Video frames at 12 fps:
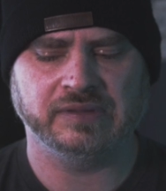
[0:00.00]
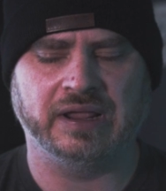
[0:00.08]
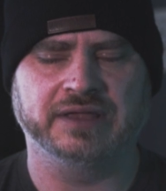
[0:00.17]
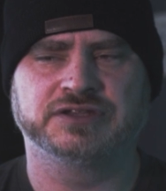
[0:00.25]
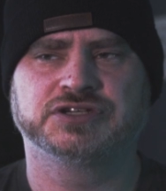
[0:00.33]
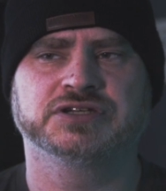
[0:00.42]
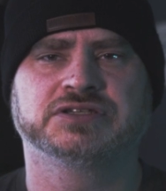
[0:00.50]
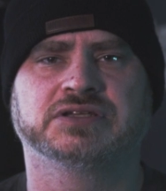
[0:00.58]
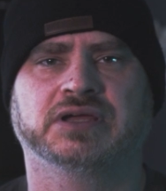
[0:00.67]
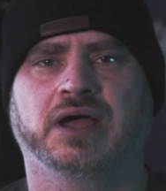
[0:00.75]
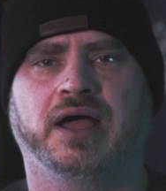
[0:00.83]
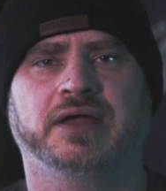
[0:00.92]
It's just
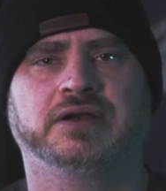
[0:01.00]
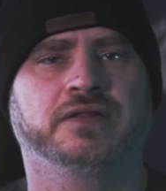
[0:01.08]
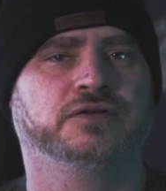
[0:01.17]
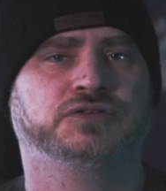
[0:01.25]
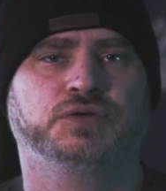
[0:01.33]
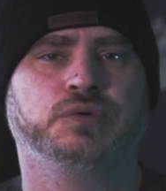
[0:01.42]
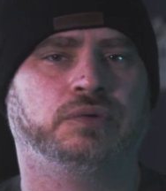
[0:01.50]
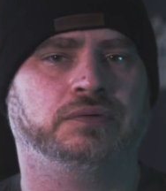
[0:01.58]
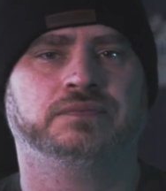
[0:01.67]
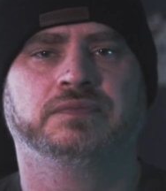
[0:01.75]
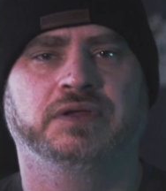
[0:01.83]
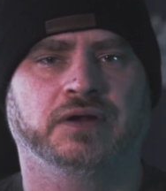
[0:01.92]
another tool,
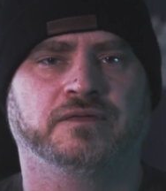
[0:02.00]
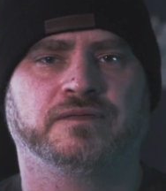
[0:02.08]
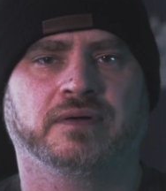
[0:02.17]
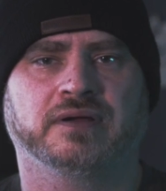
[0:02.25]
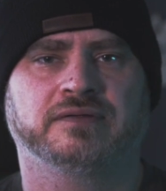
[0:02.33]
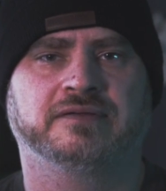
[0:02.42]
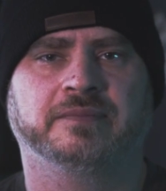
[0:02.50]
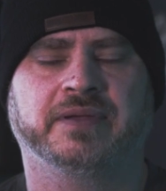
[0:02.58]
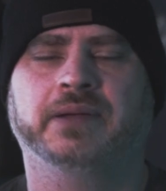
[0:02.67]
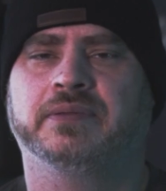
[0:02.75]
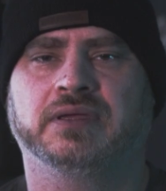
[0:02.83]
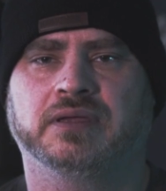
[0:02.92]
for us to be
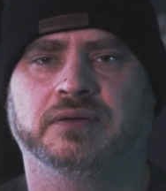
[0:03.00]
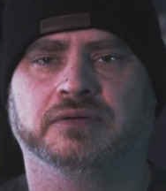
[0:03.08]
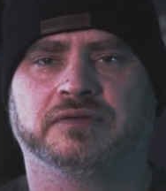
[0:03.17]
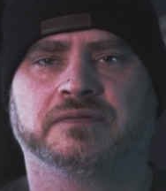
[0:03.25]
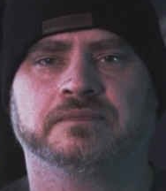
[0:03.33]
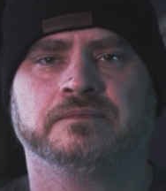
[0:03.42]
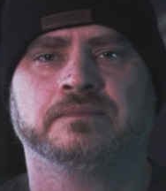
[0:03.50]
able to use.